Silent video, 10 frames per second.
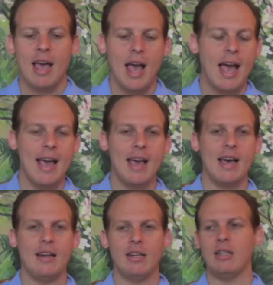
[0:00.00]

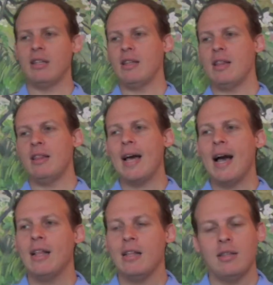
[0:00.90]
And
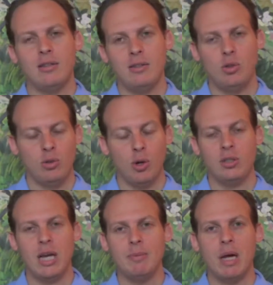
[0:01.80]

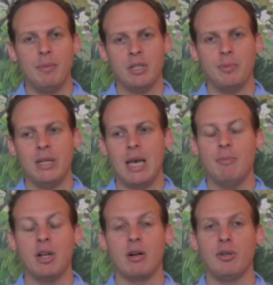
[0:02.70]
those subtopics
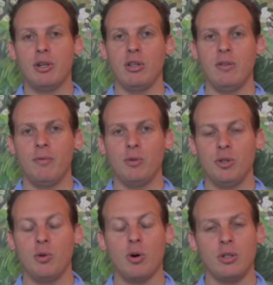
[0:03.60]
became the curriculum for
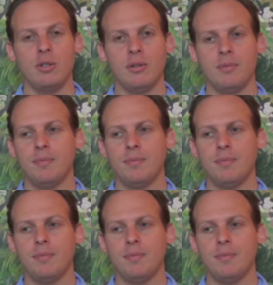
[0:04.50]
this course.